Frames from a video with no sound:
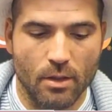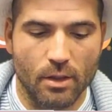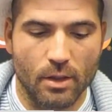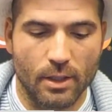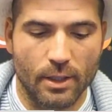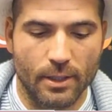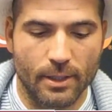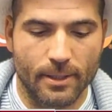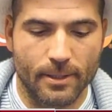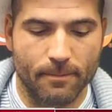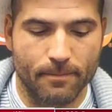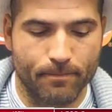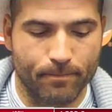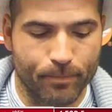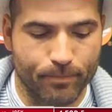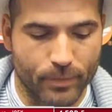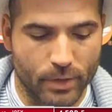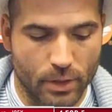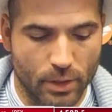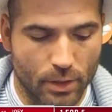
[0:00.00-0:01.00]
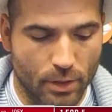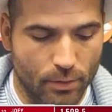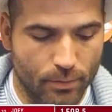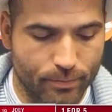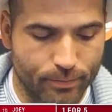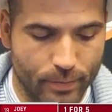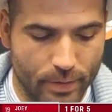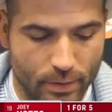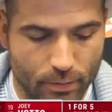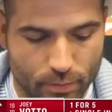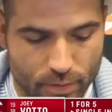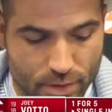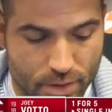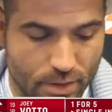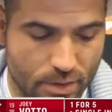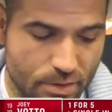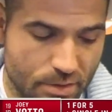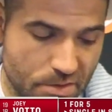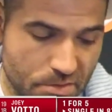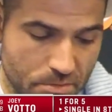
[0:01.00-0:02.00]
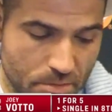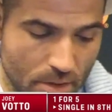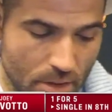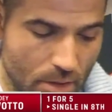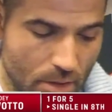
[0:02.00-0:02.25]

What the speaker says: We just